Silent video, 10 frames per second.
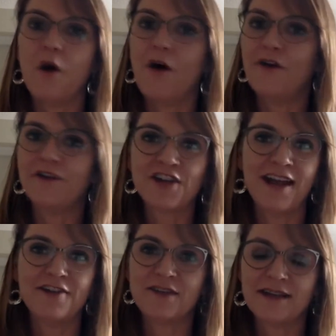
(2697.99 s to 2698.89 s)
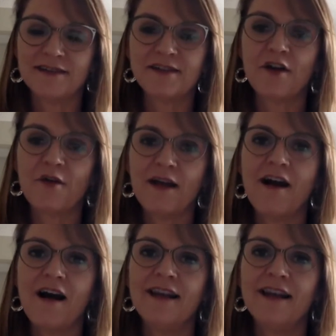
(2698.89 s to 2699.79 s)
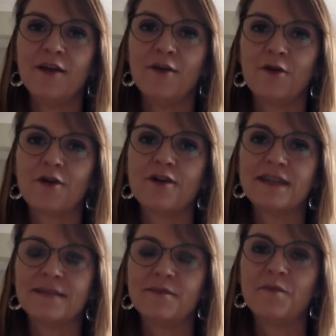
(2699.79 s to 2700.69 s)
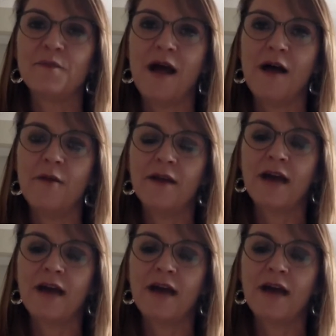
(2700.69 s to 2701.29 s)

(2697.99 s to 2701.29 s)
all the change that's going on in order to um,